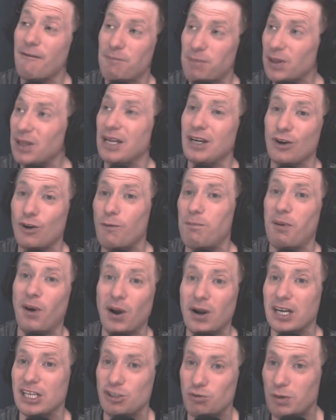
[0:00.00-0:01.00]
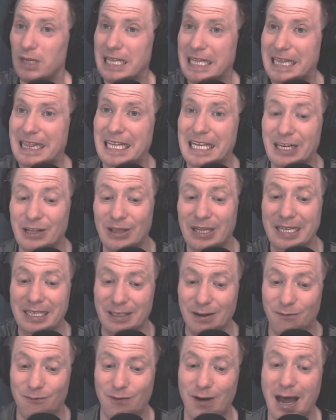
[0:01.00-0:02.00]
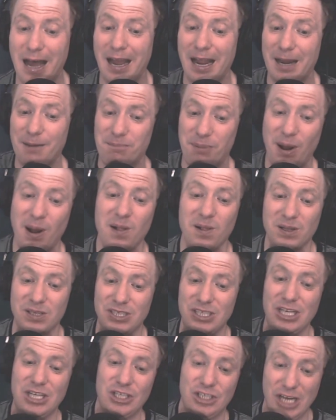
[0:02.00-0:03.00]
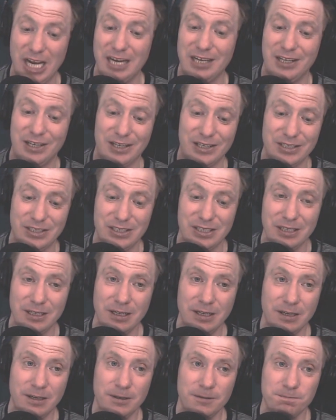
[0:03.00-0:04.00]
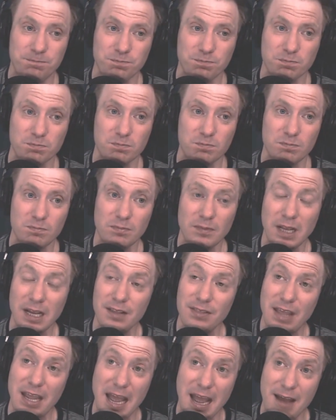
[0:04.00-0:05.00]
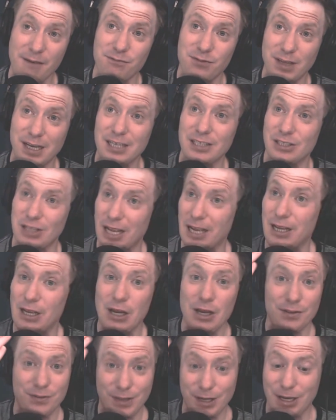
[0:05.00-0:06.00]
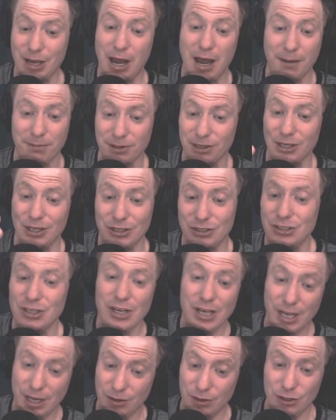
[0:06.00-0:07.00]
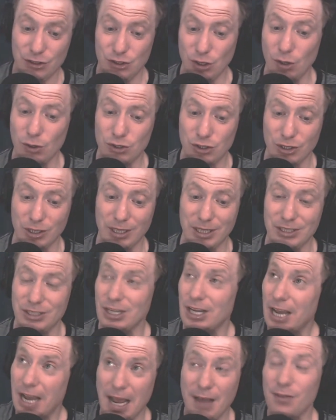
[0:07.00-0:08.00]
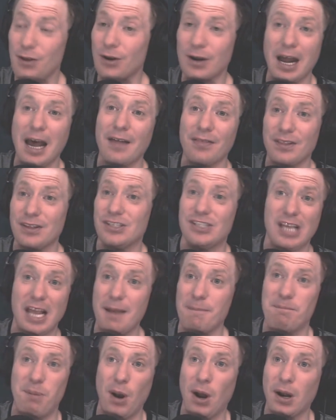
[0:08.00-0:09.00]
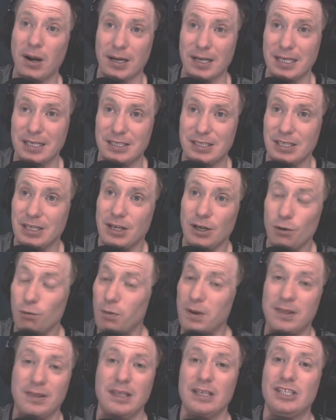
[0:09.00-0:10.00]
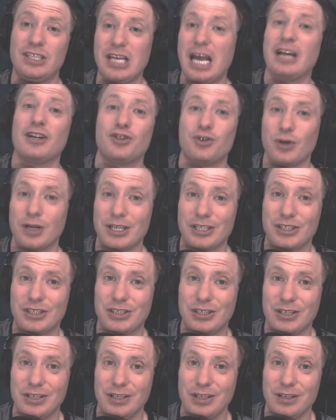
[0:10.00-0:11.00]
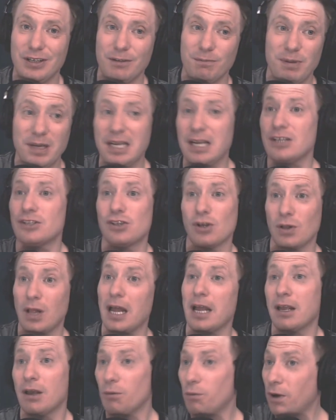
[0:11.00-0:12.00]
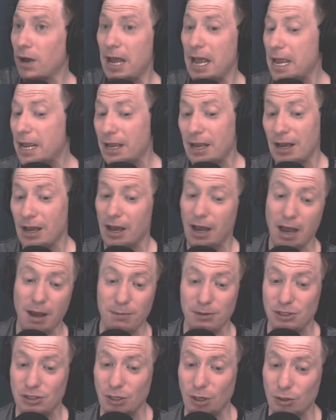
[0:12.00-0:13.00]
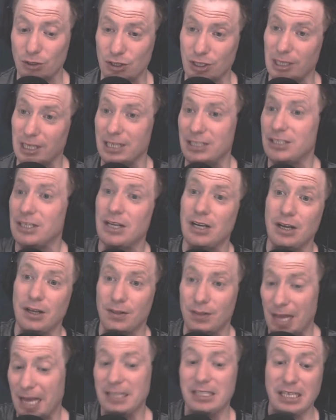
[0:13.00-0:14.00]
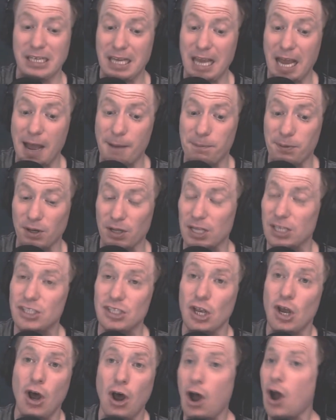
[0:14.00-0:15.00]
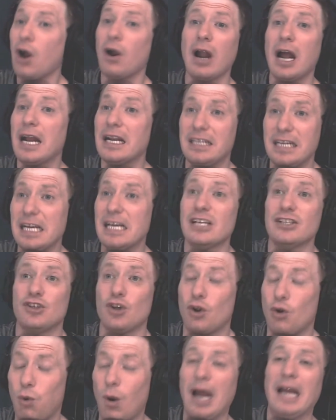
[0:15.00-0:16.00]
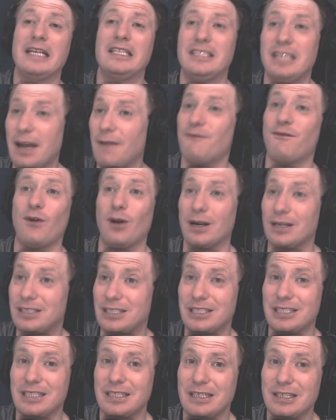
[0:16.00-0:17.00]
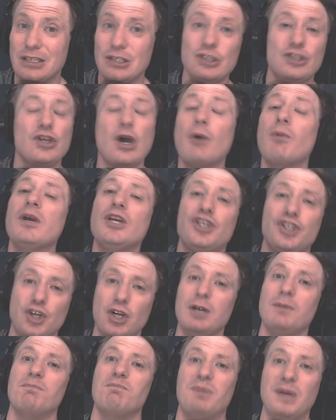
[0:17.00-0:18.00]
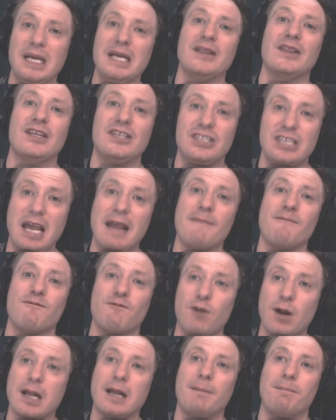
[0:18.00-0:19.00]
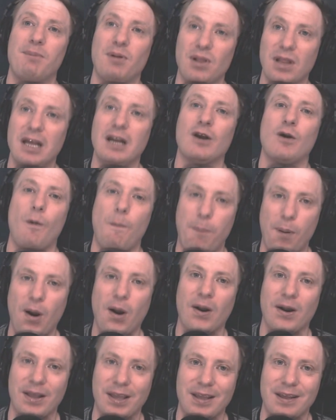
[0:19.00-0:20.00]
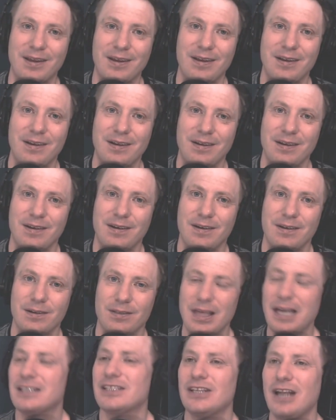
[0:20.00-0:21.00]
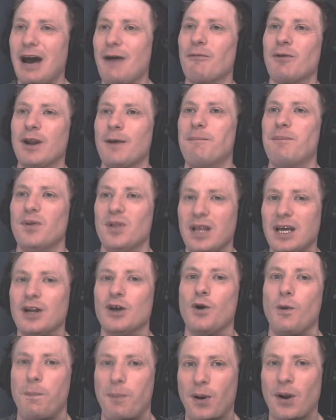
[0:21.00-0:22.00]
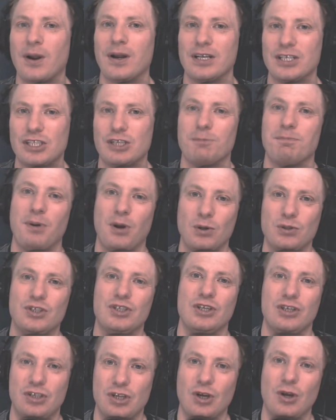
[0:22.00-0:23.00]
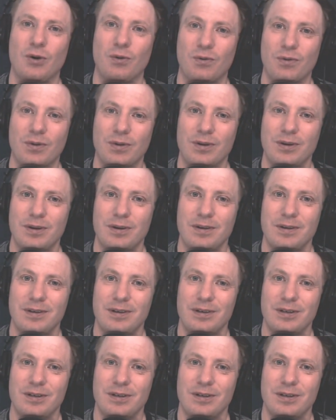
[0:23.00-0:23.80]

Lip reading: They have political parties with clearly defined policy agendas. And they have things like the communists and the socialists, and they're not the same parties with the centrist because they're like, well, hey, I'm a socialist. That's a capitalist. Our ideas are quite different, so we shouldn't be in the same frickin' political party. That's not what a political party is supposed to do.